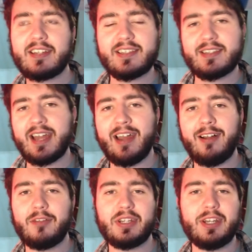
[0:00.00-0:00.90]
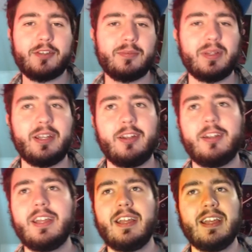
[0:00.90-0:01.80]
style of another player.
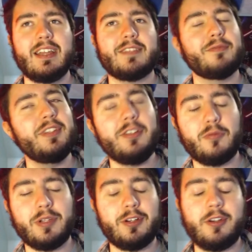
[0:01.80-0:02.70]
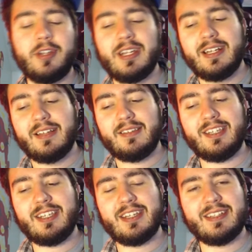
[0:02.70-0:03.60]
It's really weird.
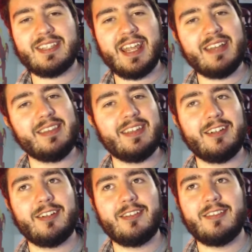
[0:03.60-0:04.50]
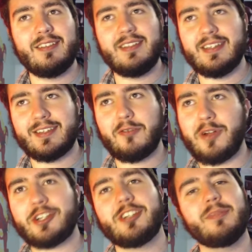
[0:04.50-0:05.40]
The intent there is
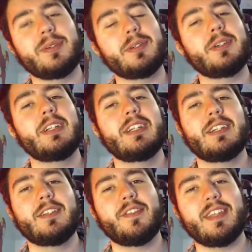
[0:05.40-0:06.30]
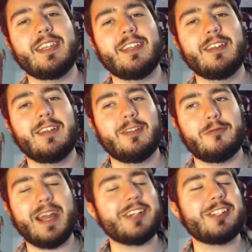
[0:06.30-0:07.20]
questionable. The
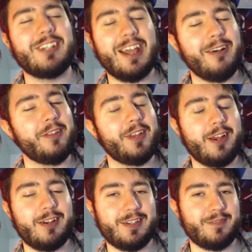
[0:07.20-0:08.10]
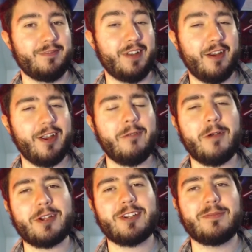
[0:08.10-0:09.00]
rationale there is very
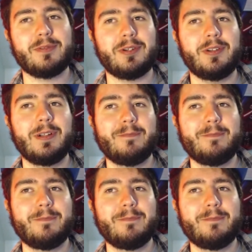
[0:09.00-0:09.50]
questionable.